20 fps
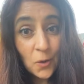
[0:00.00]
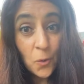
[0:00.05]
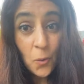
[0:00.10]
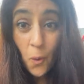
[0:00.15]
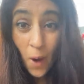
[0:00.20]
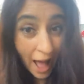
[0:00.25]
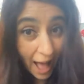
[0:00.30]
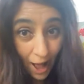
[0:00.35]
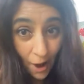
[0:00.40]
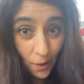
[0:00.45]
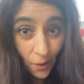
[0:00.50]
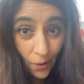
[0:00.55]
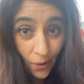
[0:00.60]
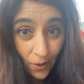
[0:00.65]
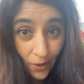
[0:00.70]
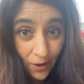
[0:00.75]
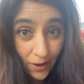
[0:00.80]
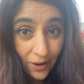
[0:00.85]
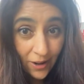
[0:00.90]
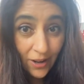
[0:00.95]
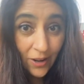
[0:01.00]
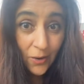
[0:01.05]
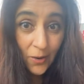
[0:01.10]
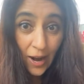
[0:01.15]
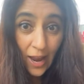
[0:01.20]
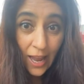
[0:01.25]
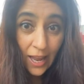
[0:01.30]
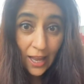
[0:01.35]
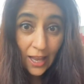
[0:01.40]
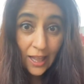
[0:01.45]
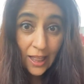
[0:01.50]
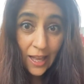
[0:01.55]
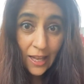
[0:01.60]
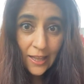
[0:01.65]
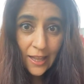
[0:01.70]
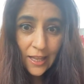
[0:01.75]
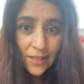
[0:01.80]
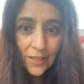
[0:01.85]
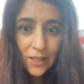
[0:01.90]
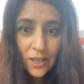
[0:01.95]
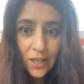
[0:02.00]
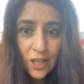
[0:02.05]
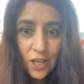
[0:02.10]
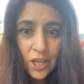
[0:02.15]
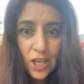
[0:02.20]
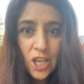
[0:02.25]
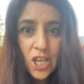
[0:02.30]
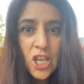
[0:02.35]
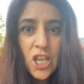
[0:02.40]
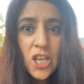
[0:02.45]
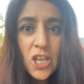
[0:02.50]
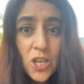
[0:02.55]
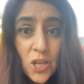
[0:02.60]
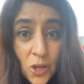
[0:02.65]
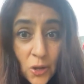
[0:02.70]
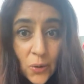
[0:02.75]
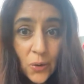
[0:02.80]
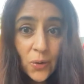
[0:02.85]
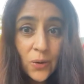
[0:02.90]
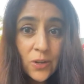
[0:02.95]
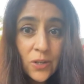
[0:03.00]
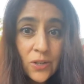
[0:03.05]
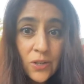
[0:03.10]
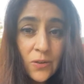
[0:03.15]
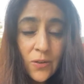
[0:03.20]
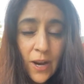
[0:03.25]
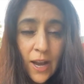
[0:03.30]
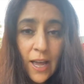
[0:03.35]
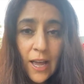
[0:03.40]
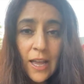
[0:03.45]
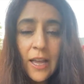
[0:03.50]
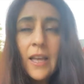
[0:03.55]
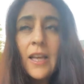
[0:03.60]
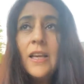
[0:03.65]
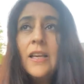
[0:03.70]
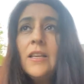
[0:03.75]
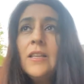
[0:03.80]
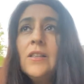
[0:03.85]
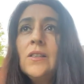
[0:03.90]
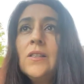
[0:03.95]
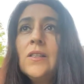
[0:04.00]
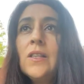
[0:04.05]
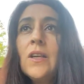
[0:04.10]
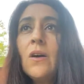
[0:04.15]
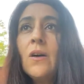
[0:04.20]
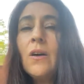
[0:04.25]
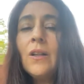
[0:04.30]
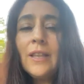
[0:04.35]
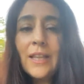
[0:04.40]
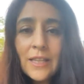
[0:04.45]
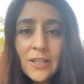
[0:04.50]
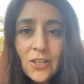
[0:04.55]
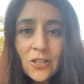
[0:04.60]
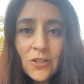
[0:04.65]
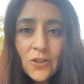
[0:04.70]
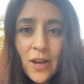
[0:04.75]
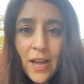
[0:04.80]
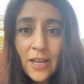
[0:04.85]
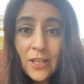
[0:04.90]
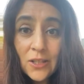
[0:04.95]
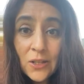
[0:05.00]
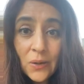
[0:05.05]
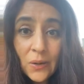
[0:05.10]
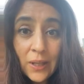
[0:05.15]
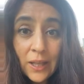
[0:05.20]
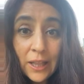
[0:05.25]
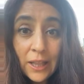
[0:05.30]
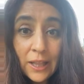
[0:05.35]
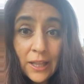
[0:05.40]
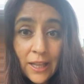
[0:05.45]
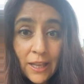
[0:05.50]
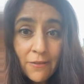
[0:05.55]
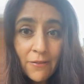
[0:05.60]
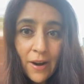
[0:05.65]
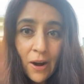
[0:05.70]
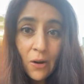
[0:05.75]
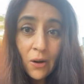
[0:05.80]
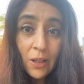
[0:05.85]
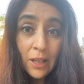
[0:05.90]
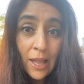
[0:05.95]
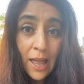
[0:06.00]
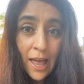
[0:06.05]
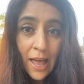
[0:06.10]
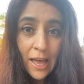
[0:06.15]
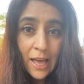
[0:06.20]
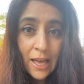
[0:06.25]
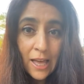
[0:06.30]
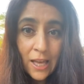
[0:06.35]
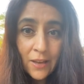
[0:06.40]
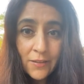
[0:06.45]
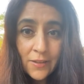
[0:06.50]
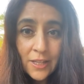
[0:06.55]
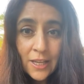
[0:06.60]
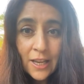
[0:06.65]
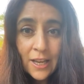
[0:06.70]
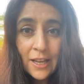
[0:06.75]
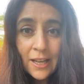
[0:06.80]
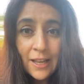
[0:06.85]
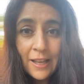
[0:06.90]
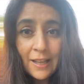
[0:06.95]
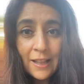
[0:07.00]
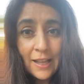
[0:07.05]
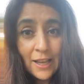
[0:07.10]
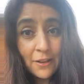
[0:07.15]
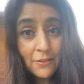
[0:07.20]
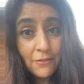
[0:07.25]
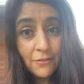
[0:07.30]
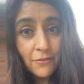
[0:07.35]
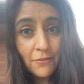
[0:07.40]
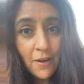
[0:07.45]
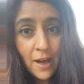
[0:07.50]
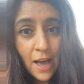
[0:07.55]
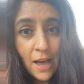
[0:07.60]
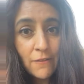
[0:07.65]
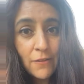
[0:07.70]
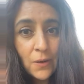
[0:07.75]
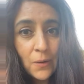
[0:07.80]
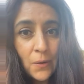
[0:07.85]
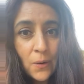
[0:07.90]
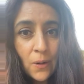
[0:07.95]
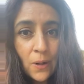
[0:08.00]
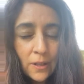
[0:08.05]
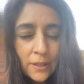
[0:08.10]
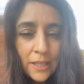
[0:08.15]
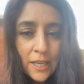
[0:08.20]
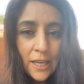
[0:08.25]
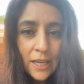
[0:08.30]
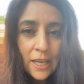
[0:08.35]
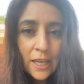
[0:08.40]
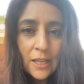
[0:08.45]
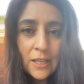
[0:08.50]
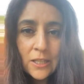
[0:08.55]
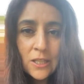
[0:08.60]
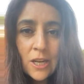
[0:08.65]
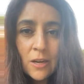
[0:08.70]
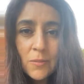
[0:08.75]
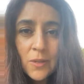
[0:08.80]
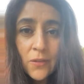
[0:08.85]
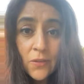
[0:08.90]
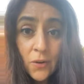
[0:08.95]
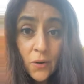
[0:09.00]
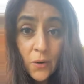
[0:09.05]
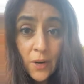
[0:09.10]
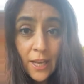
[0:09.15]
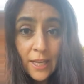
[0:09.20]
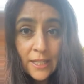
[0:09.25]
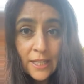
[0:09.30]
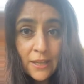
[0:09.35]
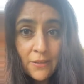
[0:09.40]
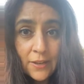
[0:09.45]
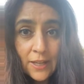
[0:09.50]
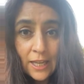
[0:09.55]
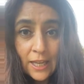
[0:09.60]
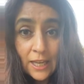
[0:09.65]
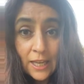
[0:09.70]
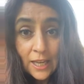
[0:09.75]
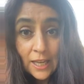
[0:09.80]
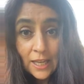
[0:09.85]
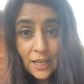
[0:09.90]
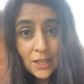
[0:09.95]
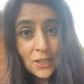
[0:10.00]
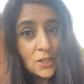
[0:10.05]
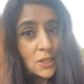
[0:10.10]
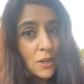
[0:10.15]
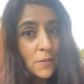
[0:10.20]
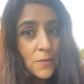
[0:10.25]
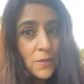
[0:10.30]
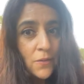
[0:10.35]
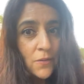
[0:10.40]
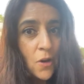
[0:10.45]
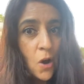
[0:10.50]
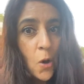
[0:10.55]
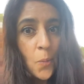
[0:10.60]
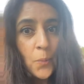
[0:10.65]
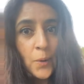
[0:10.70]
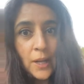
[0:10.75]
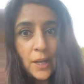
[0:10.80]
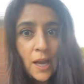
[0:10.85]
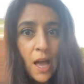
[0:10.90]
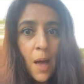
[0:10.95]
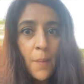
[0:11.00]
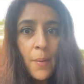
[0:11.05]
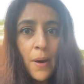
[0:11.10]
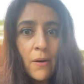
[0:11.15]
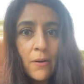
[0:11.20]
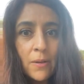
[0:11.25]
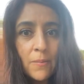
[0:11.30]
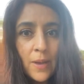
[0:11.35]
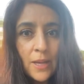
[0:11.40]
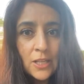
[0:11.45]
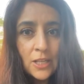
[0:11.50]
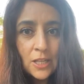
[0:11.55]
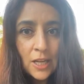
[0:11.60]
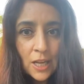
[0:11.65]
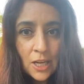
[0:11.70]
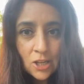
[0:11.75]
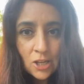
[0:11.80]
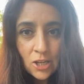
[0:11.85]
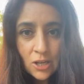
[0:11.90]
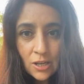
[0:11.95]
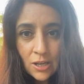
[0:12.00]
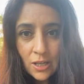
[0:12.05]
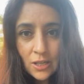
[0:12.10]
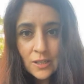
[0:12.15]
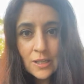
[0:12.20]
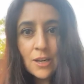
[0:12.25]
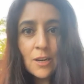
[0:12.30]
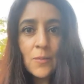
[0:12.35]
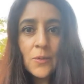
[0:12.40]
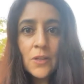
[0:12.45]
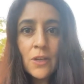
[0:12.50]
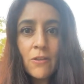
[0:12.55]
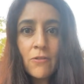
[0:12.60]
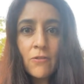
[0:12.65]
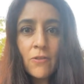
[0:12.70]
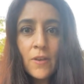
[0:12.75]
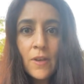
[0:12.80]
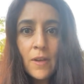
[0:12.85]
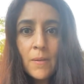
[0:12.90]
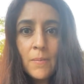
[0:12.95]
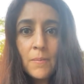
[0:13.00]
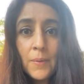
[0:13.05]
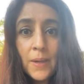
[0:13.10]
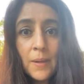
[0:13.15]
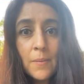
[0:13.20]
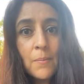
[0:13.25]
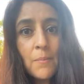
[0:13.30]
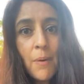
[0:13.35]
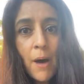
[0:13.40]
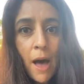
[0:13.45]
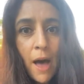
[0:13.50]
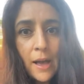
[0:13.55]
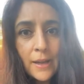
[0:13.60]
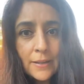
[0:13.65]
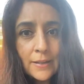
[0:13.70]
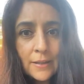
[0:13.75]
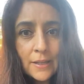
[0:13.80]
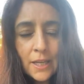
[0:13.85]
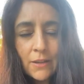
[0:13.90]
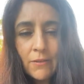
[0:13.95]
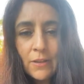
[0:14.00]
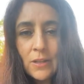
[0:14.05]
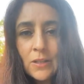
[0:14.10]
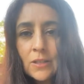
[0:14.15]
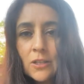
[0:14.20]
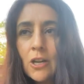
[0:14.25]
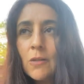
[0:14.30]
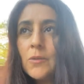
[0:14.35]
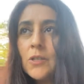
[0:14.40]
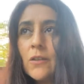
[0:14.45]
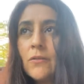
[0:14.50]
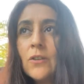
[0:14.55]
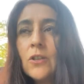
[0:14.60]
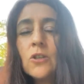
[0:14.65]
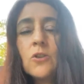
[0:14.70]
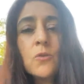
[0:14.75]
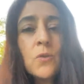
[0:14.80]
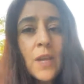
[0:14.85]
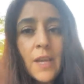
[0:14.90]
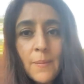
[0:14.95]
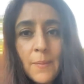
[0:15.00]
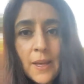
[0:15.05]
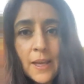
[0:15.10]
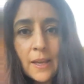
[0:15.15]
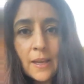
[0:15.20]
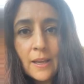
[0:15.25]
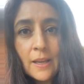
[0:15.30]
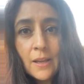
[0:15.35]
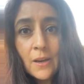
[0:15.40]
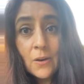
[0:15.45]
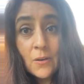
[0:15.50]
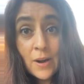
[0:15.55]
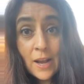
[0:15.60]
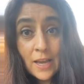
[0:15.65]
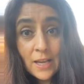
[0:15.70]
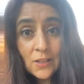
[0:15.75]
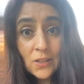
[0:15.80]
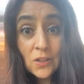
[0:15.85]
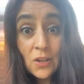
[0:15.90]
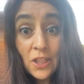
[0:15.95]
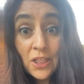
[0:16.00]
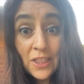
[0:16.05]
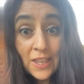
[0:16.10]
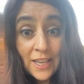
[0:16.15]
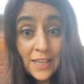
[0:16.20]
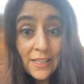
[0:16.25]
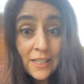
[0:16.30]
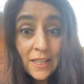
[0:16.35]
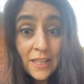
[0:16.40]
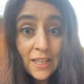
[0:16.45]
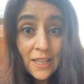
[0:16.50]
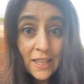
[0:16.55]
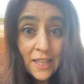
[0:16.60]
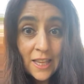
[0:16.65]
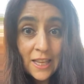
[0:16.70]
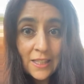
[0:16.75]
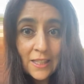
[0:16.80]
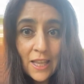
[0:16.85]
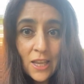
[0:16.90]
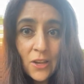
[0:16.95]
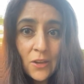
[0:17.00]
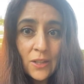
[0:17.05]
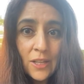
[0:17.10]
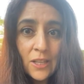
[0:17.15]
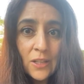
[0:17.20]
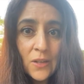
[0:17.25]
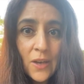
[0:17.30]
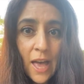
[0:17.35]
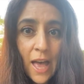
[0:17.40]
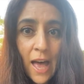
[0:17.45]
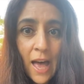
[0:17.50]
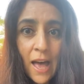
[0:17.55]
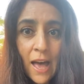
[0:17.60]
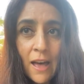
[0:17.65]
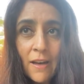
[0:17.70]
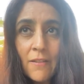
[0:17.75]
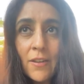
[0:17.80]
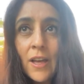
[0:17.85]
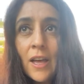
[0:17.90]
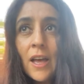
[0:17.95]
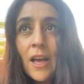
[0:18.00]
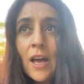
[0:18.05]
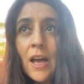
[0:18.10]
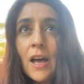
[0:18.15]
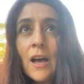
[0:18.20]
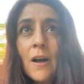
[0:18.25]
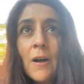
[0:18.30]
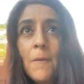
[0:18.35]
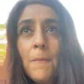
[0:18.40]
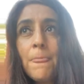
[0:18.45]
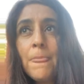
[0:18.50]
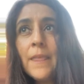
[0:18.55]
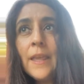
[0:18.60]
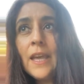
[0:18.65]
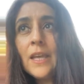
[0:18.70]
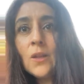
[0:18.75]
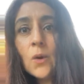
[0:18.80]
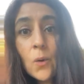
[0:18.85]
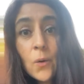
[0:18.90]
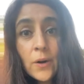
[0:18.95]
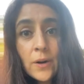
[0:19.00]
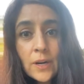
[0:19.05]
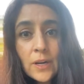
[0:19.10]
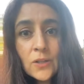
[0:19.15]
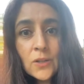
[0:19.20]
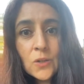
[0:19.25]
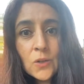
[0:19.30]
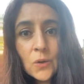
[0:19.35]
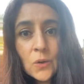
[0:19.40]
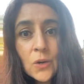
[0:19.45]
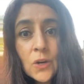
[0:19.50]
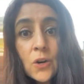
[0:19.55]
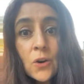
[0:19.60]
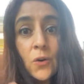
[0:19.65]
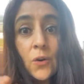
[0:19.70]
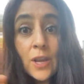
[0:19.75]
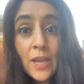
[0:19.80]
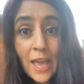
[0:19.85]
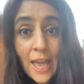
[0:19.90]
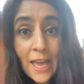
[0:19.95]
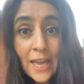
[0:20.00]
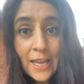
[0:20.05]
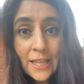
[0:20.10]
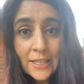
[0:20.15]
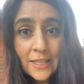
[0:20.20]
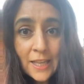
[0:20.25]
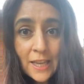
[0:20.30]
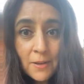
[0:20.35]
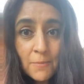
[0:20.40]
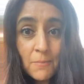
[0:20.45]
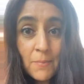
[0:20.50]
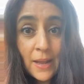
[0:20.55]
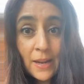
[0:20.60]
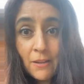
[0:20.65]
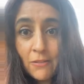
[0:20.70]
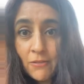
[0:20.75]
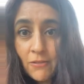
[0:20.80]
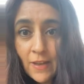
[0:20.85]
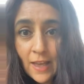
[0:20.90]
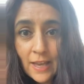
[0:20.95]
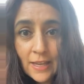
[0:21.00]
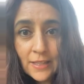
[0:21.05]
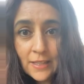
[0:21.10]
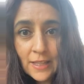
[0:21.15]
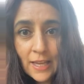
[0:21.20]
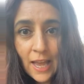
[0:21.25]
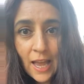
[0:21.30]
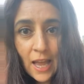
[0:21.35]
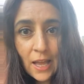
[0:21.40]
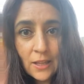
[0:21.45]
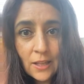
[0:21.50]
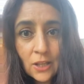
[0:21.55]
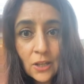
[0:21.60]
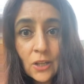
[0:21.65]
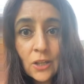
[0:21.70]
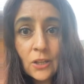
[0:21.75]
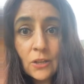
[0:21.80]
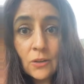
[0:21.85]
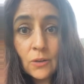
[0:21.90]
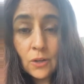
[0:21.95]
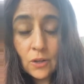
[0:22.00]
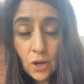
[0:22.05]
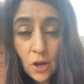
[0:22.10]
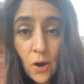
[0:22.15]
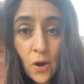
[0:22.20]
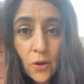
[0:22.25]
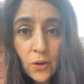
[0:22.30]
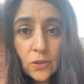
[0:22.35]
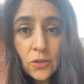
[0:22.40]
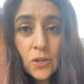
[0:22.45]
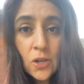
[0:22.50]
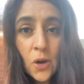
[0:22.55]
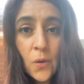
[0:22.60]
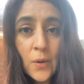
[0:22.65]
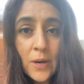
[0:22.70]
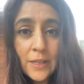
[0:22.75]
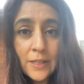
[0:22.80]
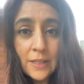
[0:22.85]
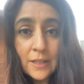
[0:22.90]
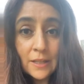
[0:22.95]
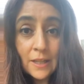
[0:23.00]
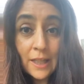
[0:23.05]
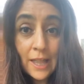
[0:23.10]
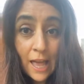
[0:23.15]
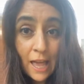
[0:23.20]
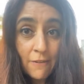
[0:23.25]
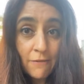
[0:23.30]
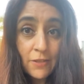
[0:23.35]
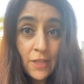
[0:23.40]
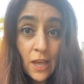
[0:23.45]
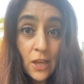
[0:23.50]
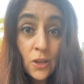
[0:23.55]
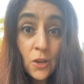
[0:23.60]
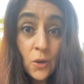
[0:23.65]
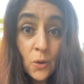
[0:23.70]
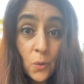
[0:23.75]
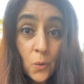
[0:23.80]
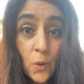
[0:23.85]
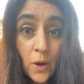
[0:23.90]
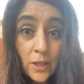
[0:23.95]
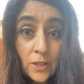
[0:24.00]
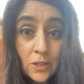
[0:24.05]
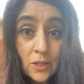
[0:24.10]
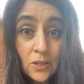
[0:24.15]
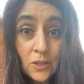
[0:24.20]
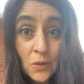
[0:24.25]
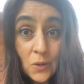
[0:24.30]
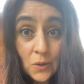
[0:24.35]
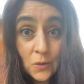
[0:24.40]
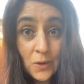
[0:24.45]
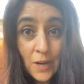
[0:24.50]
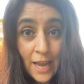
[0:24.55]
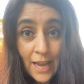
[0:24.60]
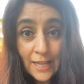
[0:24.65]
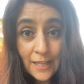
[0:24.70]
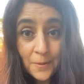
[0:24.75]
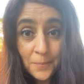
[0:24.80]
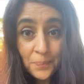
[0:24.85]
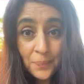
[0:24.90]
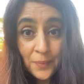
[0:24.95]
Wow, right? Like, that's huge, right? So let's try to live our lives like a 5 year old in terms of creativity, in terms of opening up our imagination, in terms of being positive, in terms of dreaming, right? So these are the things that you need to have in order to create, manifest, and go towards the life that you want to create.